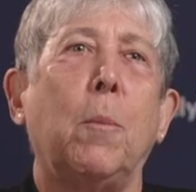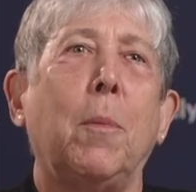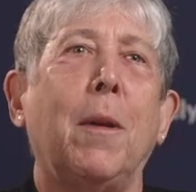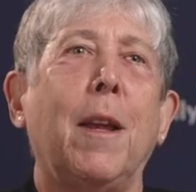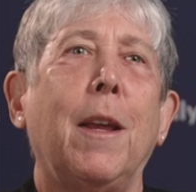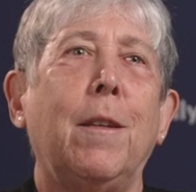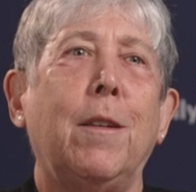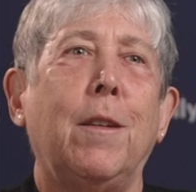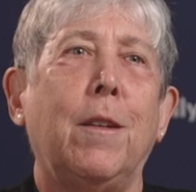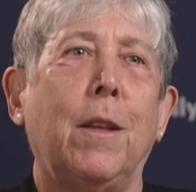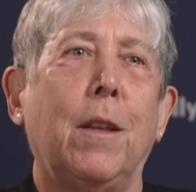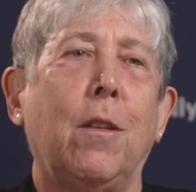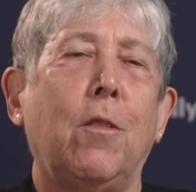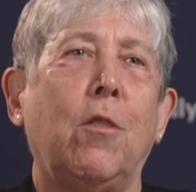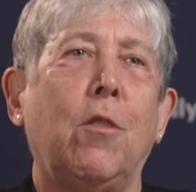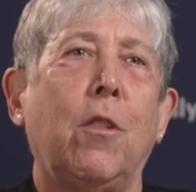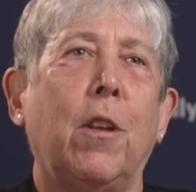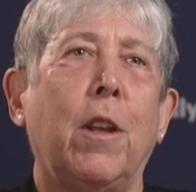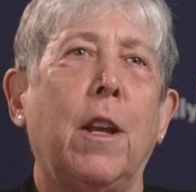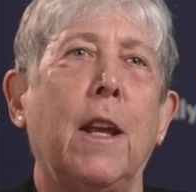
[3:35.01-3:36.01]
obtained in this
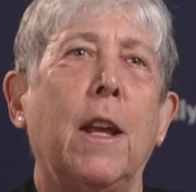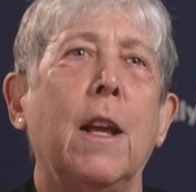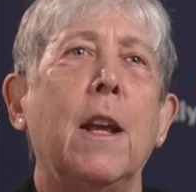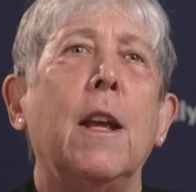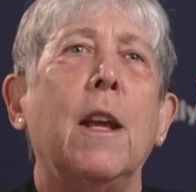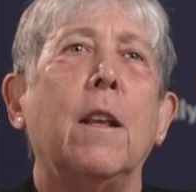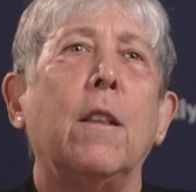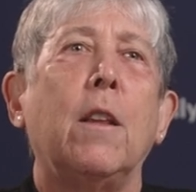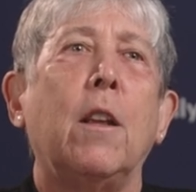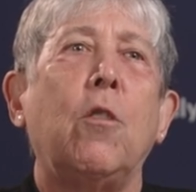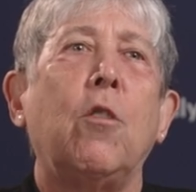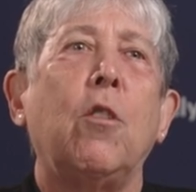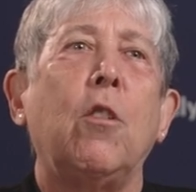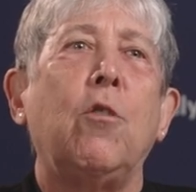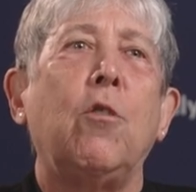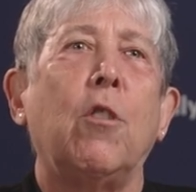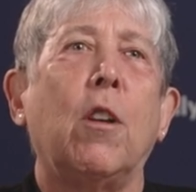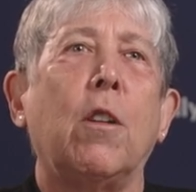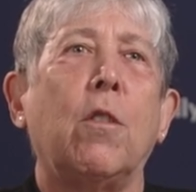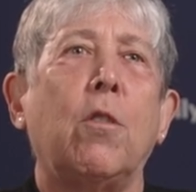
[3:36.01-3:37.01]
study that
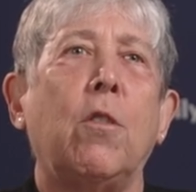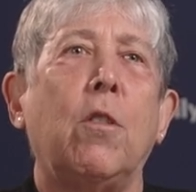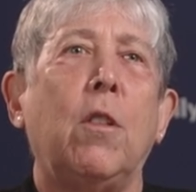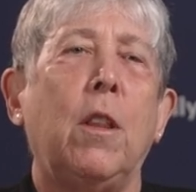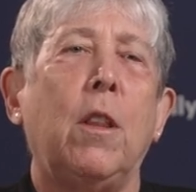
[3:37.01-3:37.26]
suggests